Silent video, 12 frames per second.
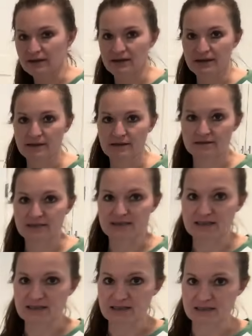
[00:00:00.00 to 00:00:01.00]
I
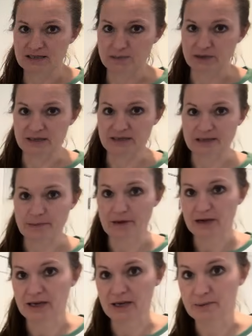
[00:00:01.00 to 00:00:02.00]
did 6 because I'm
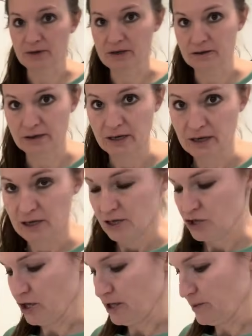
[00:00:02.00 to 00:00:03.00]
on camera
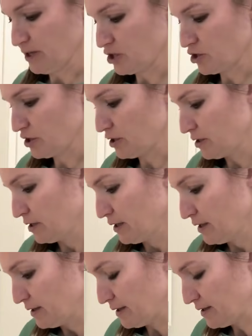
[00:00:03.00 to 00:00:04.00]
trying to make sure
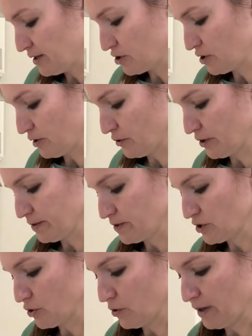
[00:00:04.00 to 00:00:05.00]
that they turn out good.
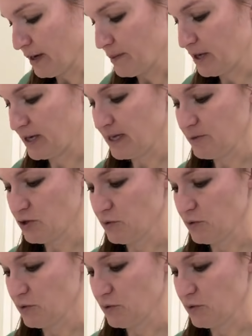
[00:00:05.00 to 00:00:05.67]
So I'm going to keep